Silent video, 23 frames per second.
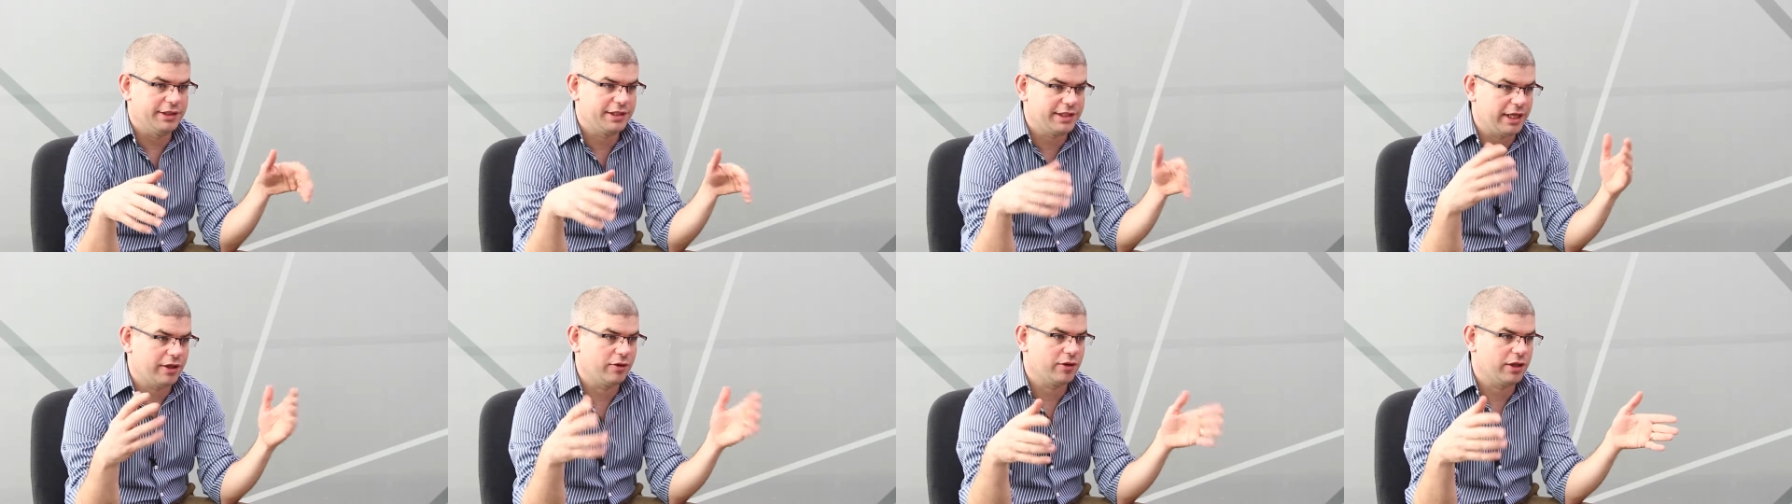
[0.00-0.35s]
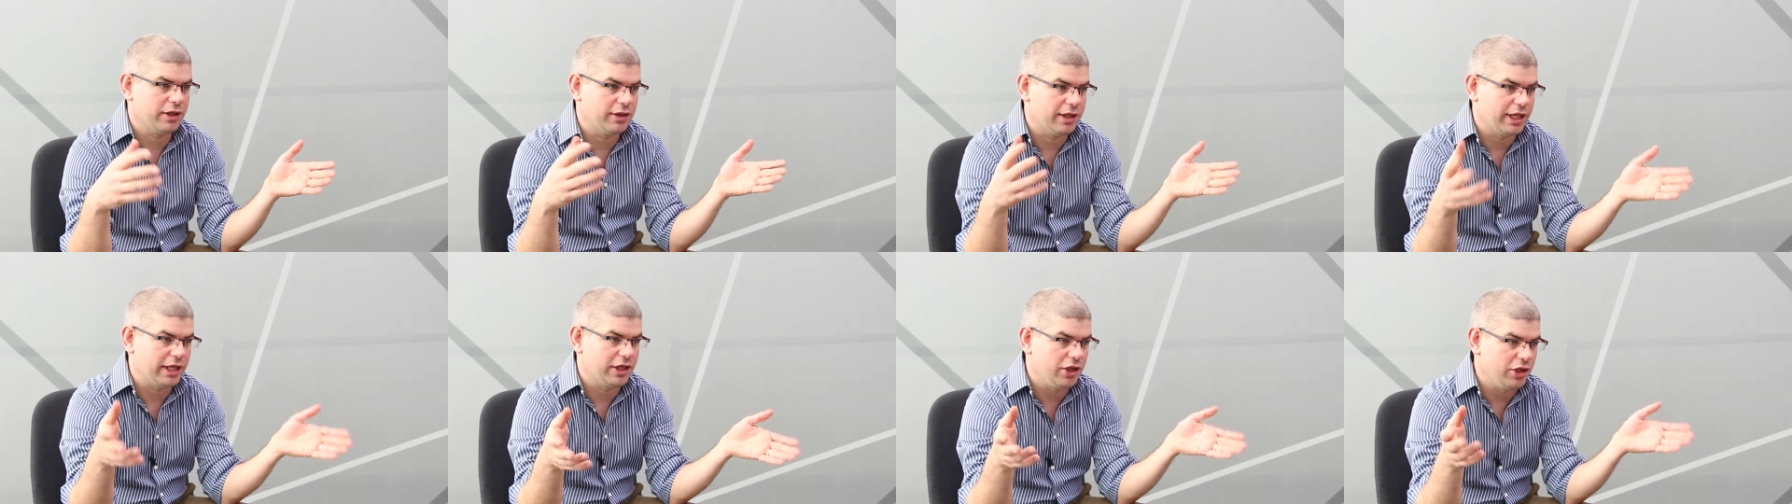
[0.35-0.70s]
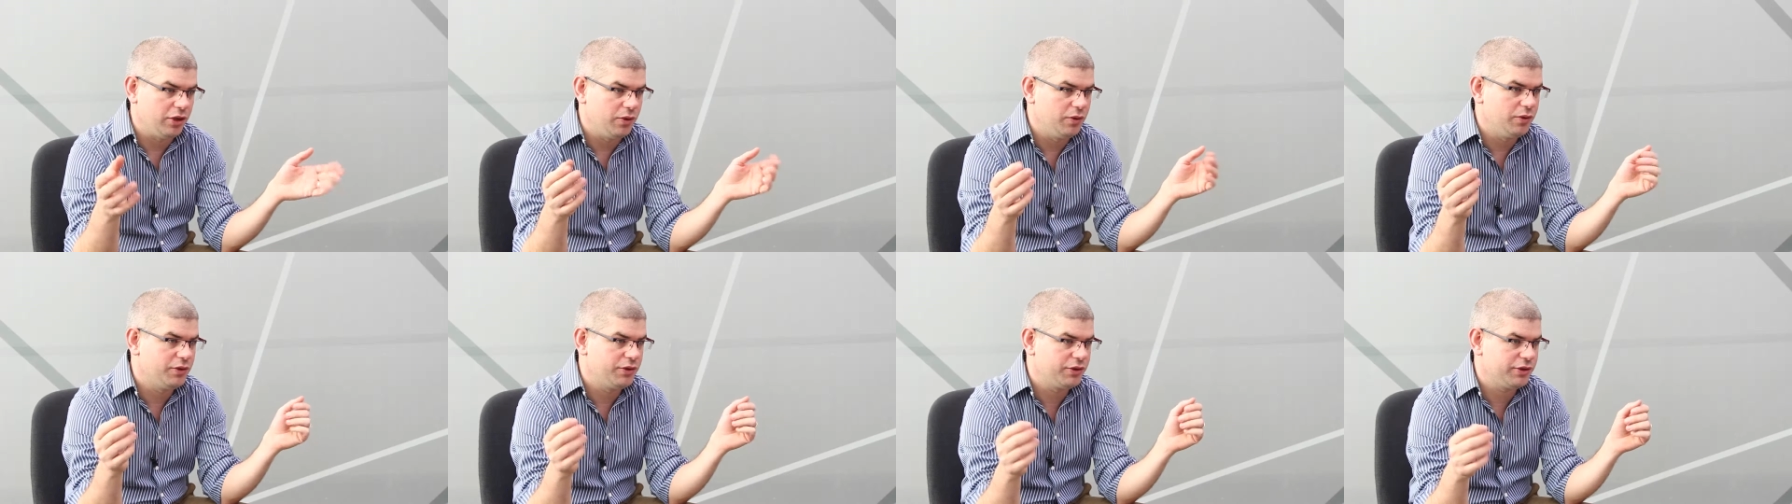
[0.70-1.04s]
the cell can then
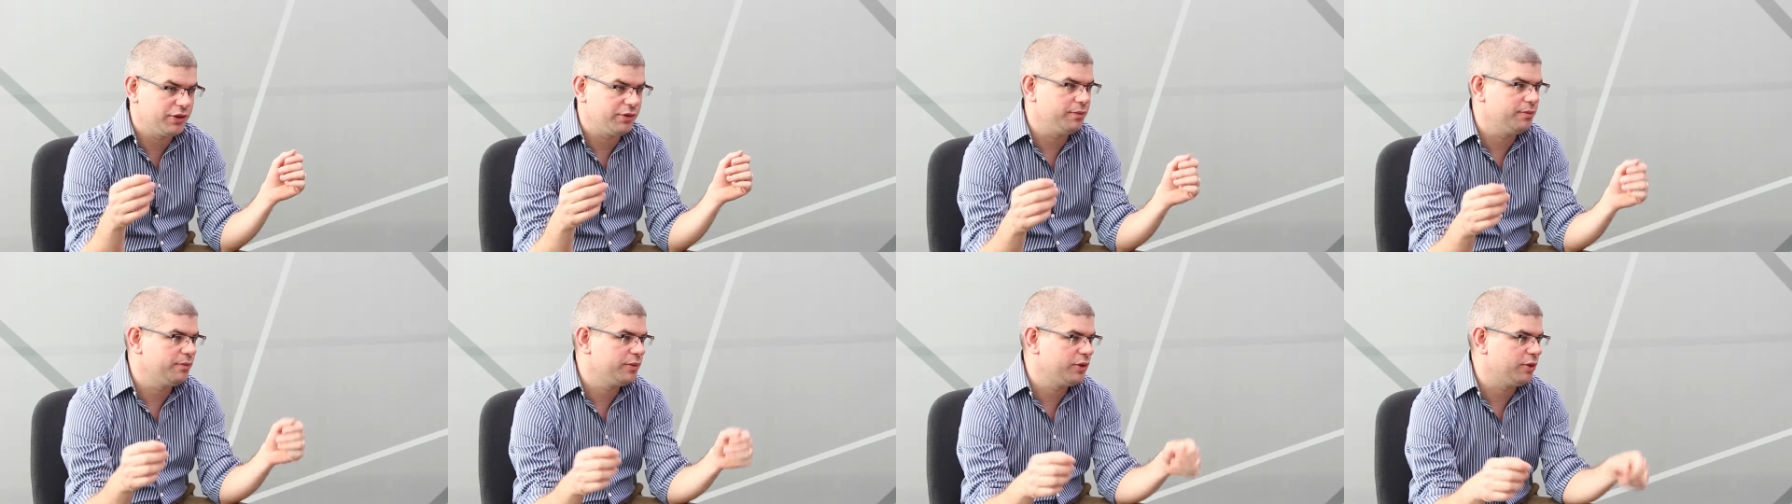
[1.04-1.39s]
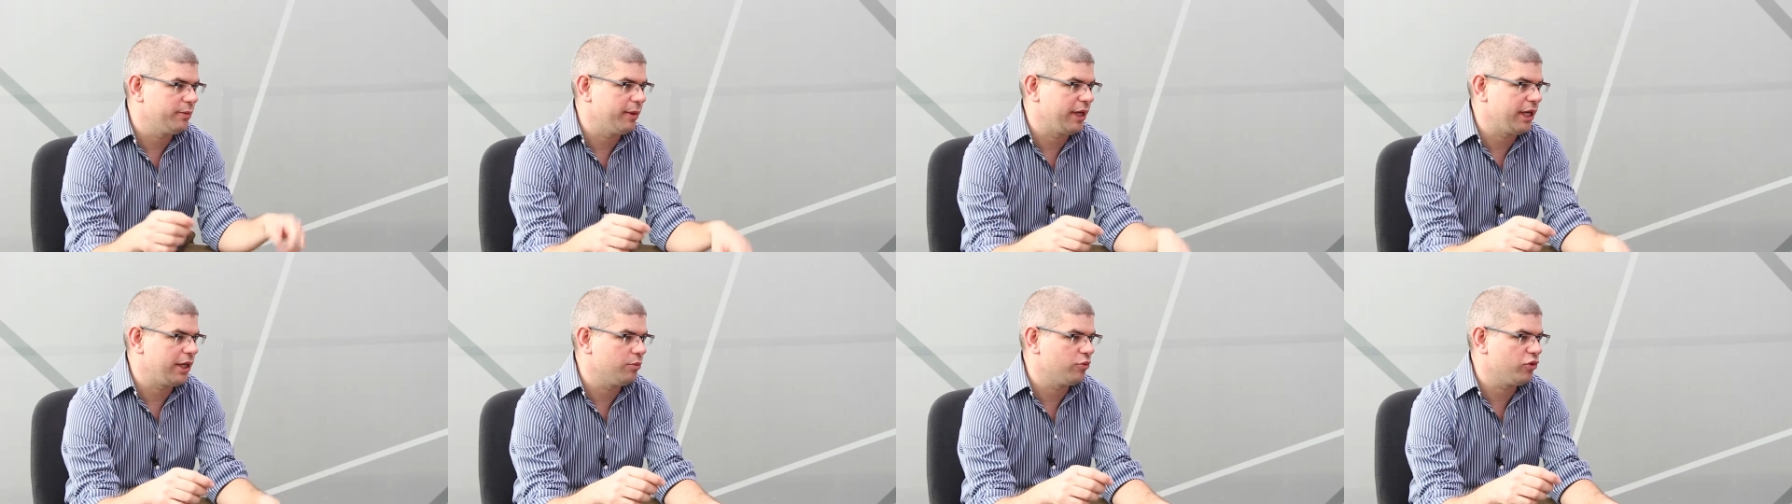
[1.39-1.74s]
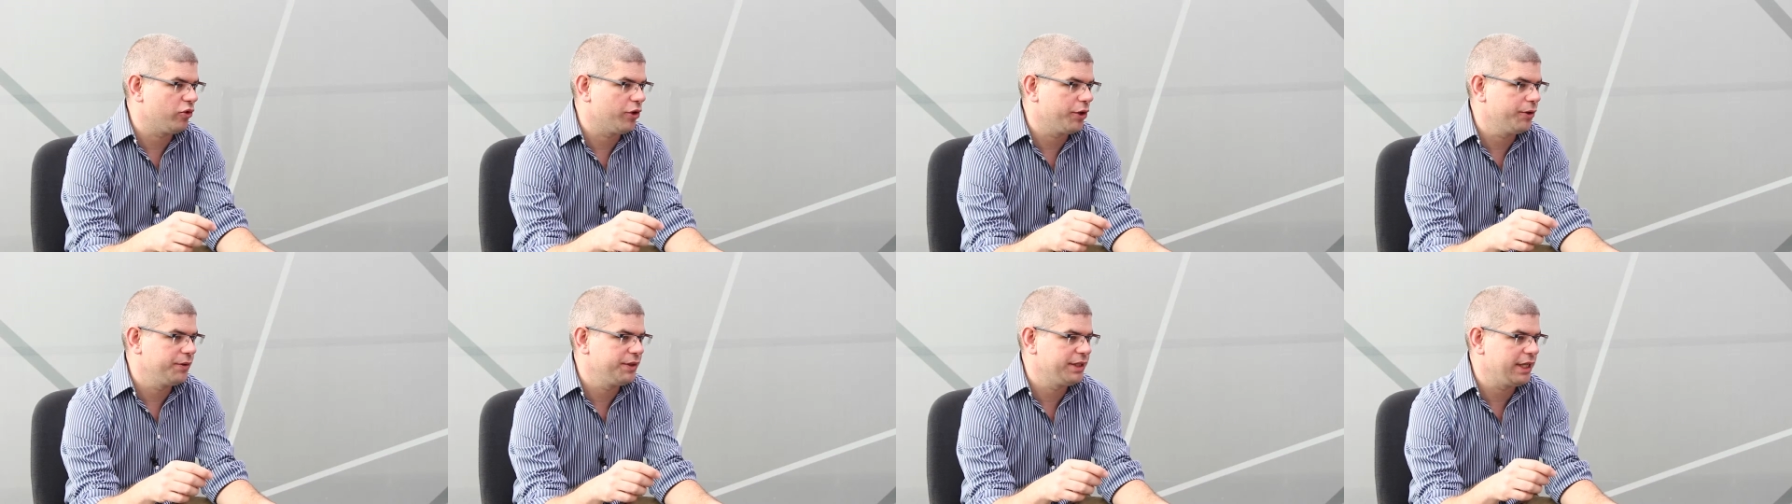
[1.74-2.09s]
use to make a
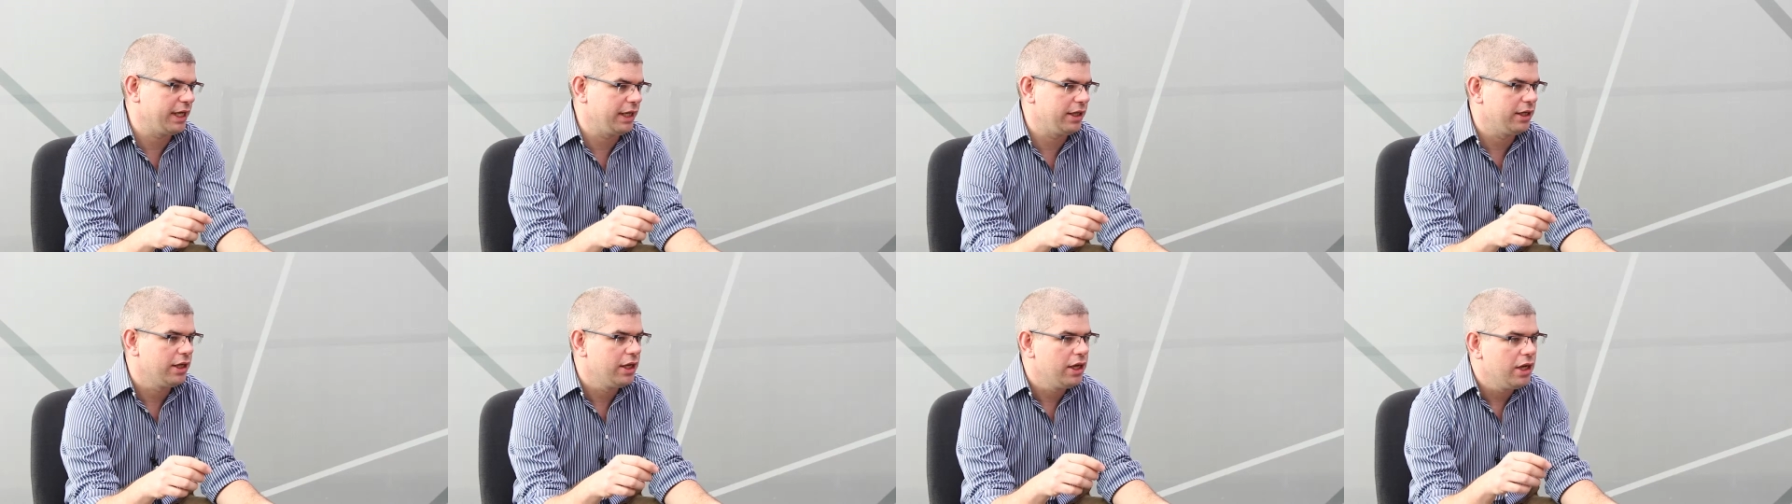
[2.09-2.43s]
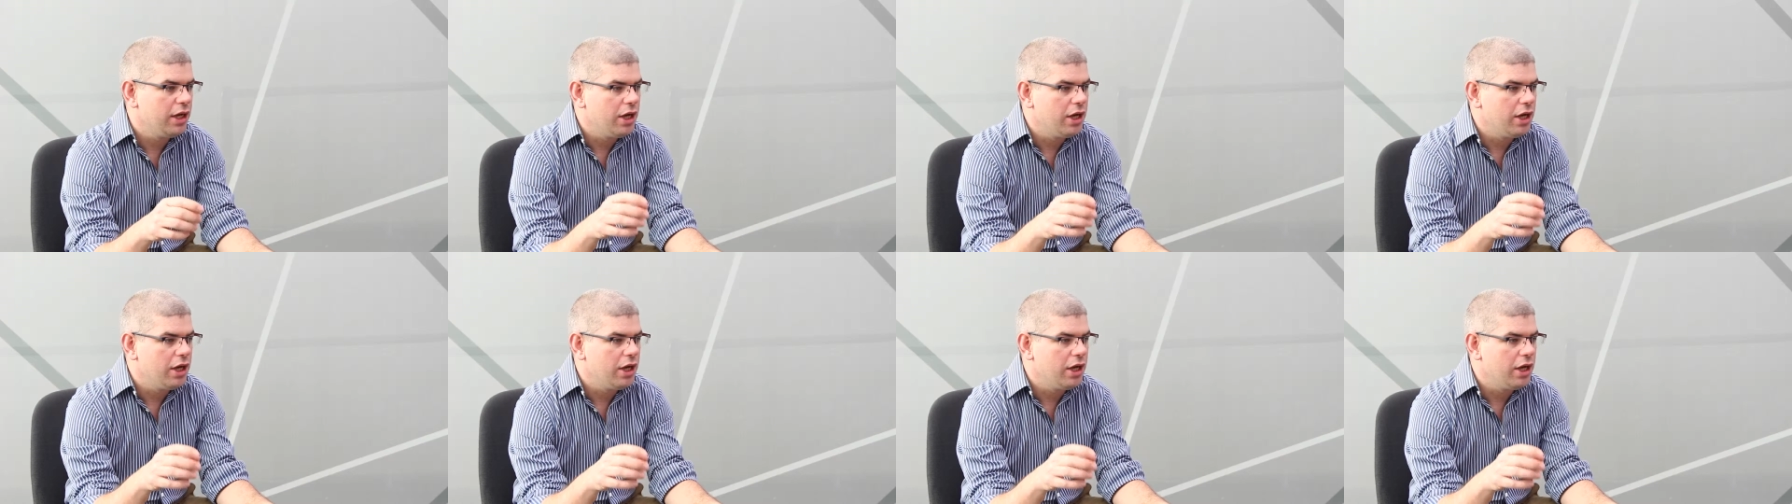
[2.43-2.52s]
protein.